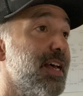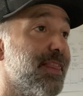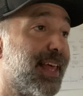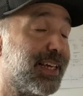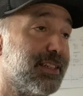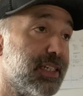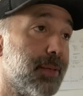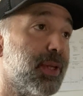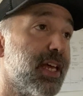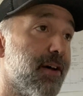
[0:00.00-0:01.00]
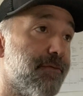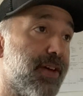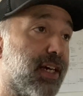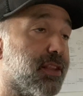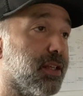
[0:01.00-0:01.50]
that can deeply
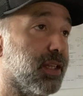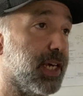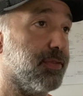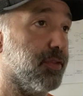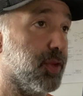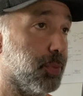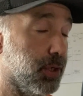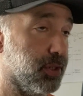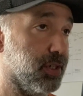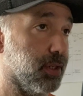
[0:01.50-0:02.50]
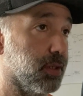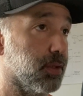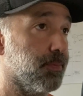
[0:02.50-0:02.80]
affect the life of the person.